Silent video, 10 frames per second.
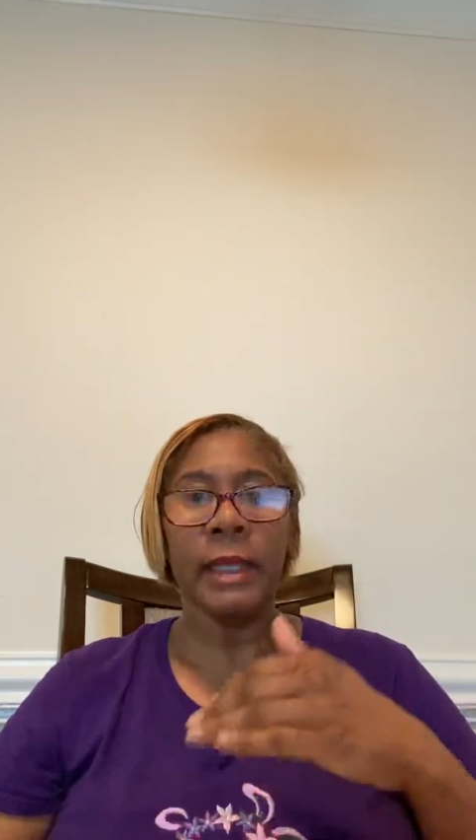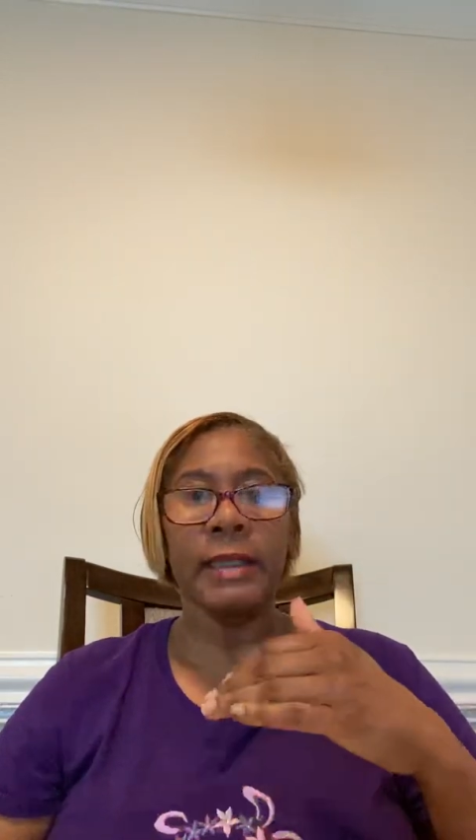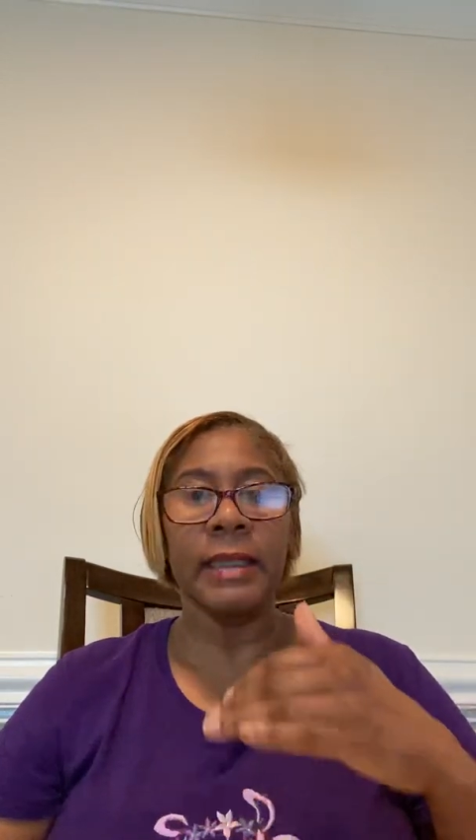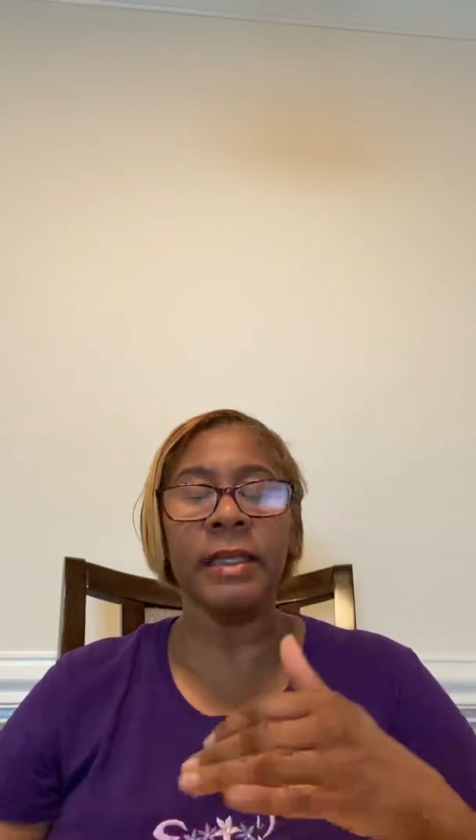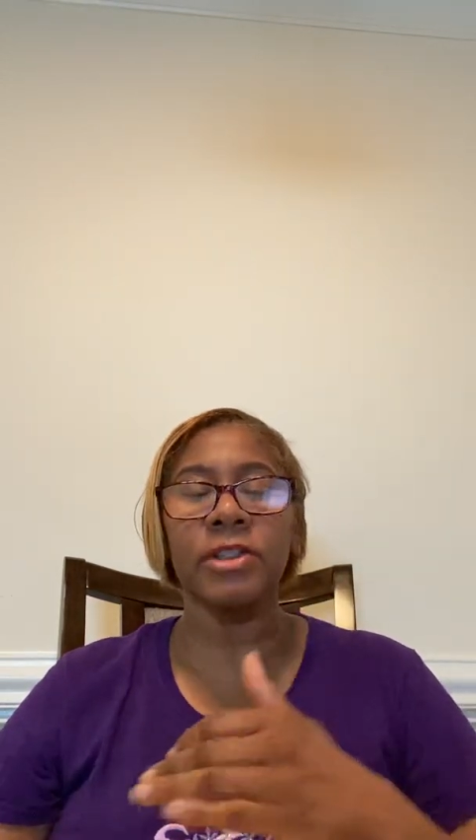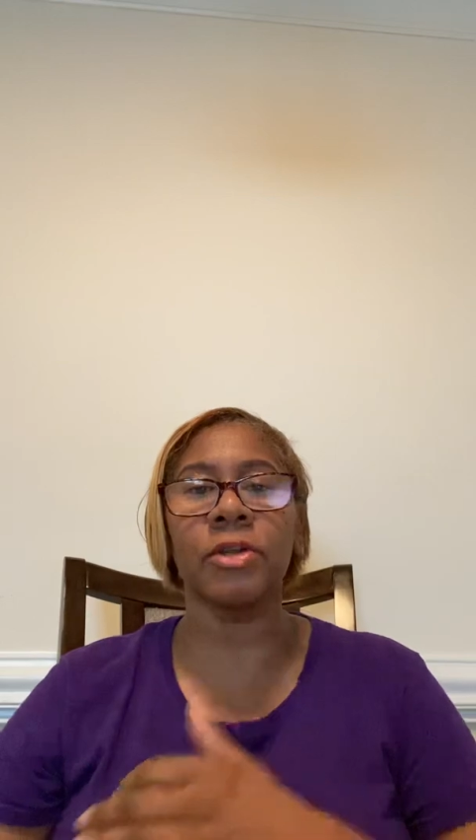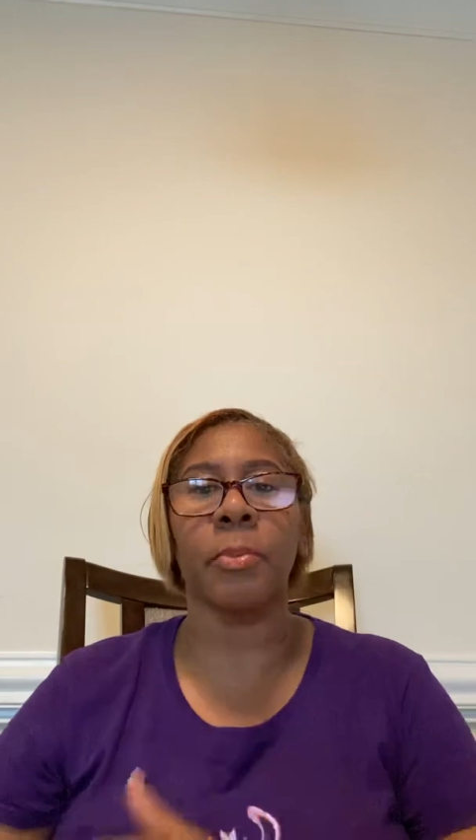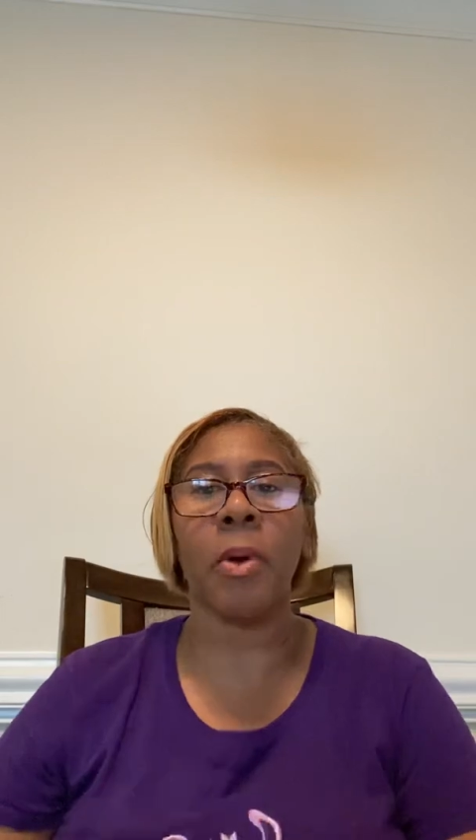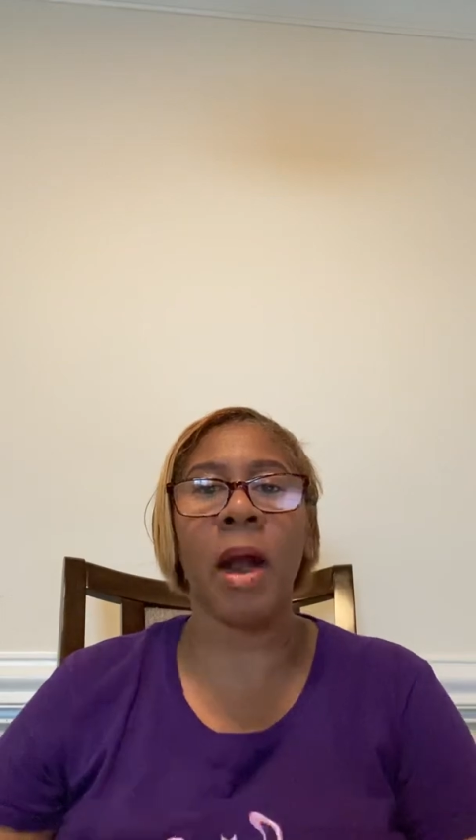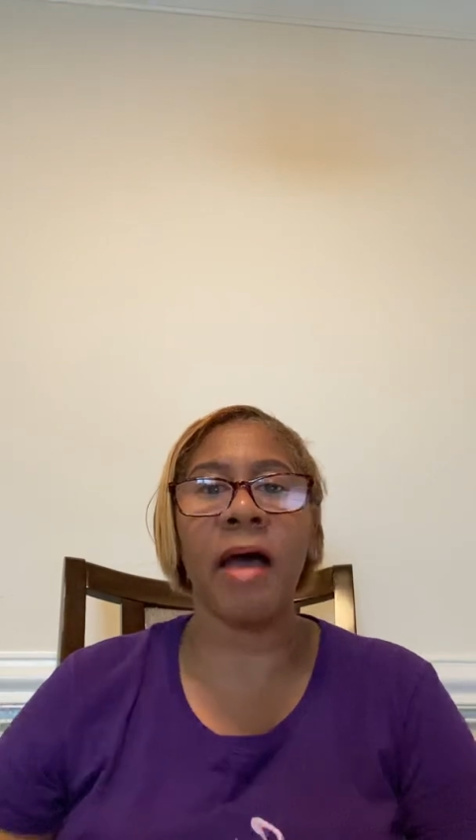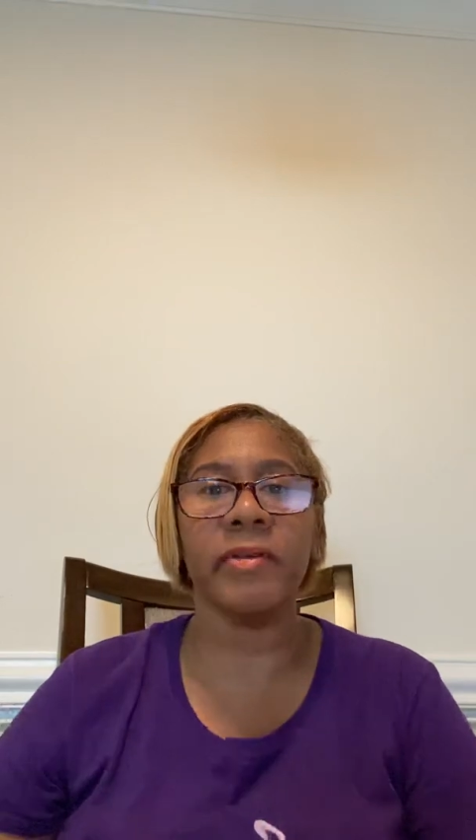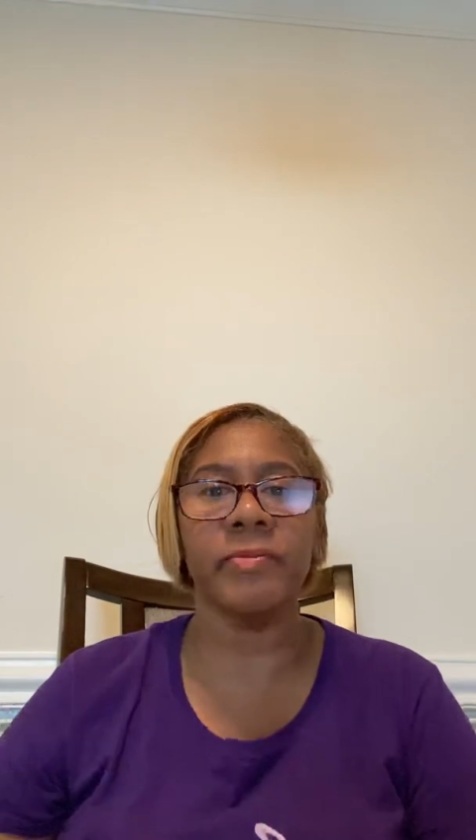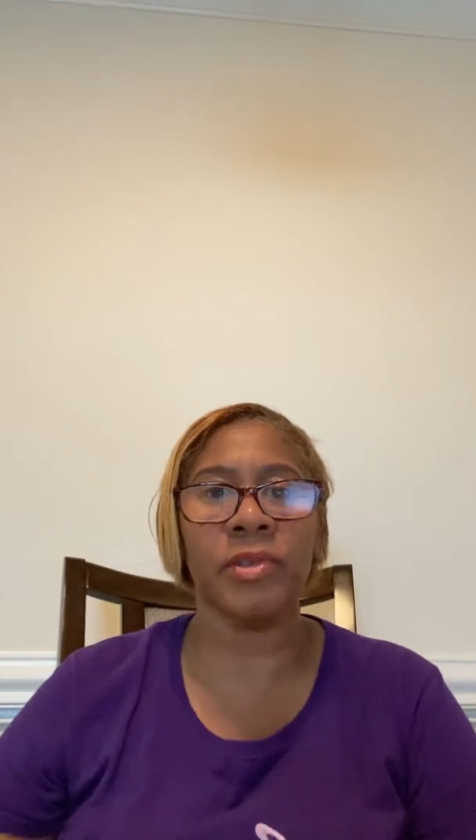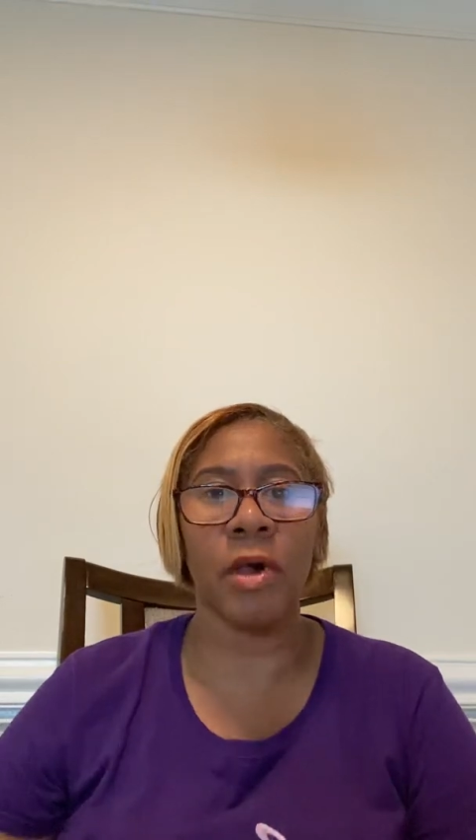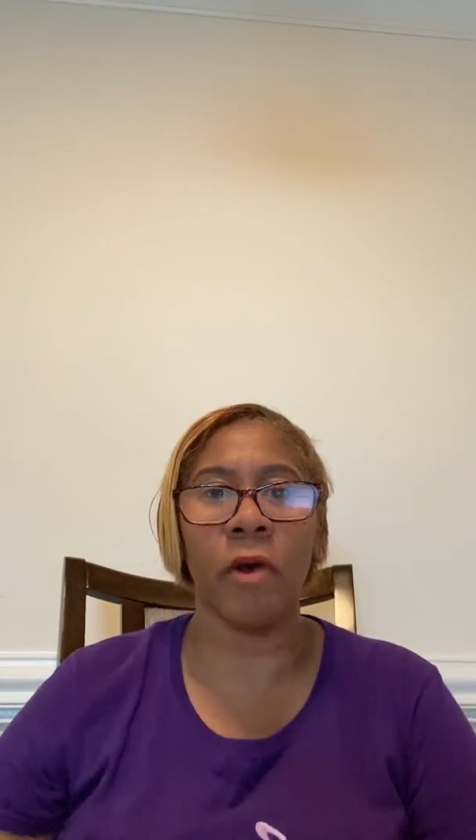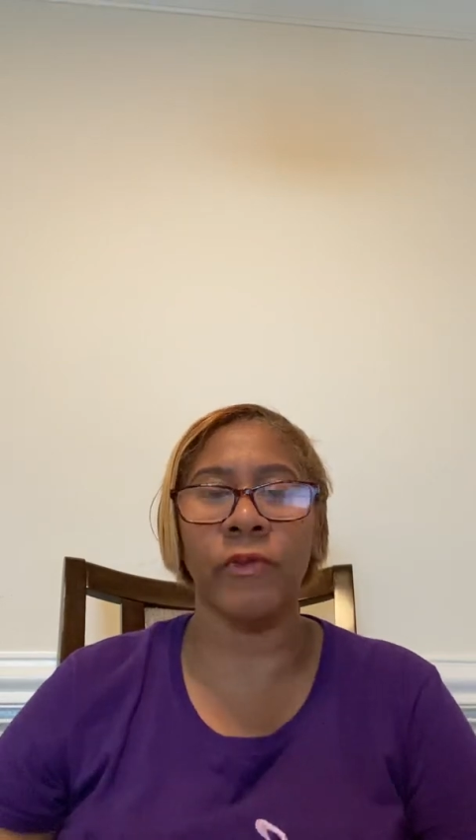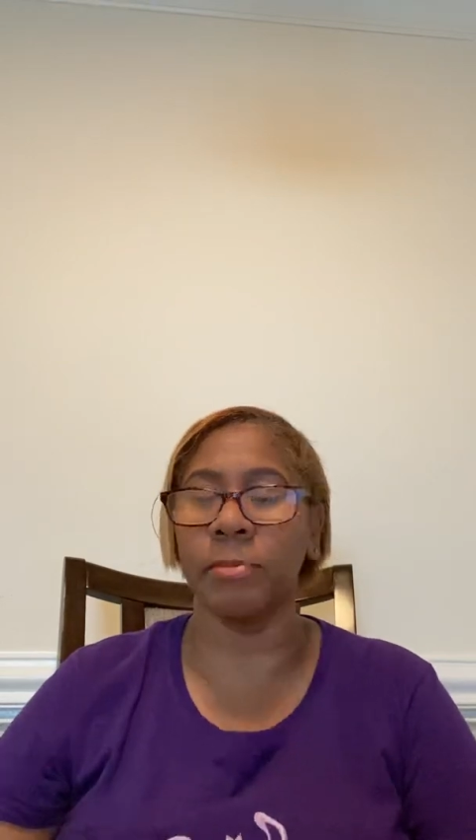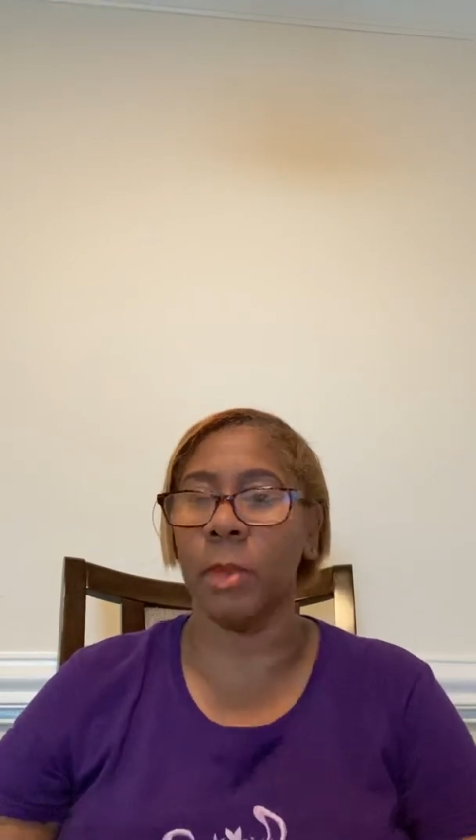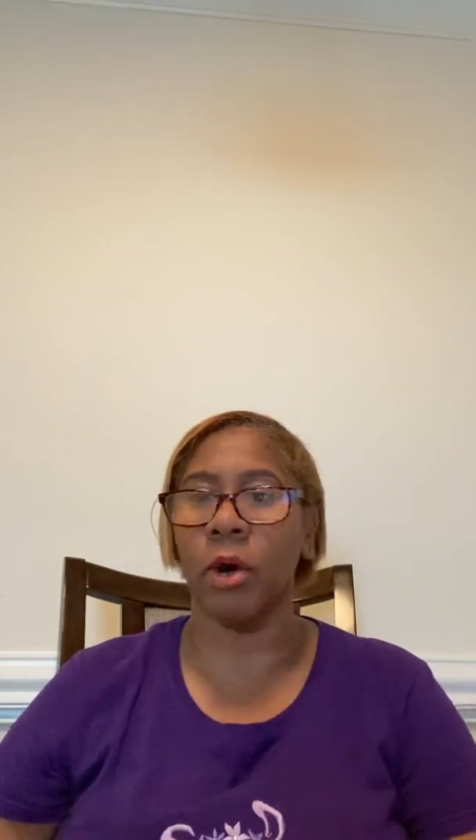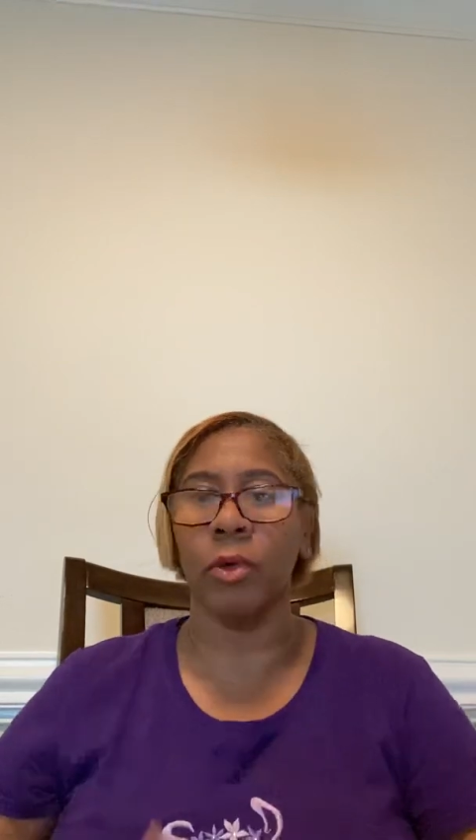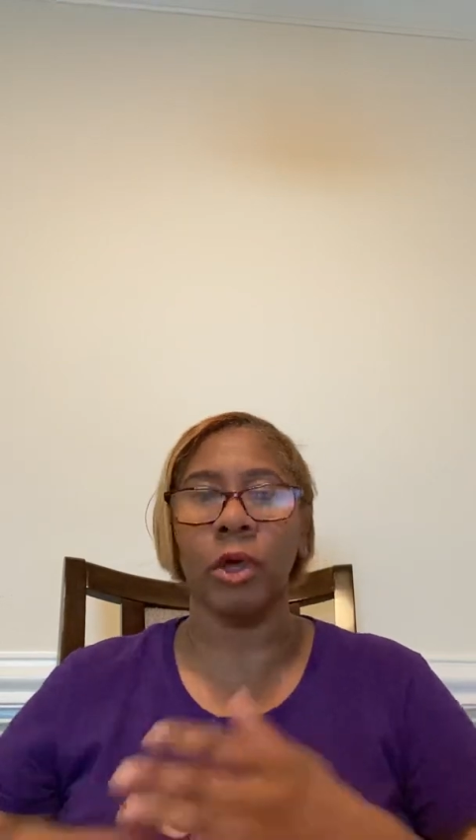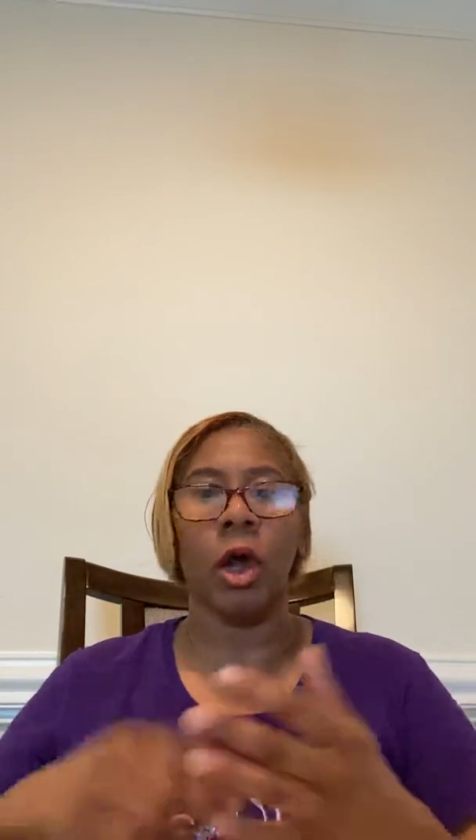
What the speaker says: get into problem solving mode.